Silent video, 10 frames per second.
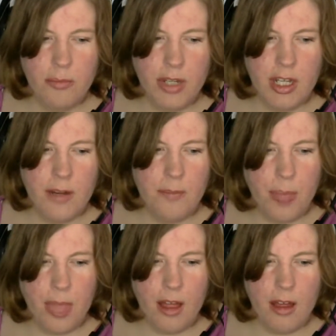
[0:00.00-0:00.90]
But
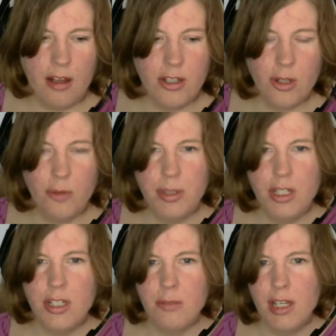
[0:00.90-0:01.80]
I was hoping
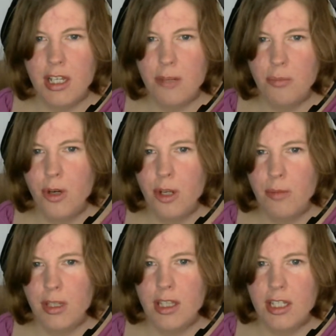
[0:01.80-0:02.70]
to make an
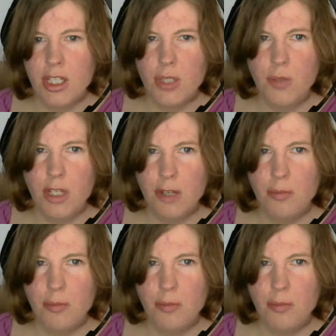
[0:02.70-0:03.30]
appointment this week,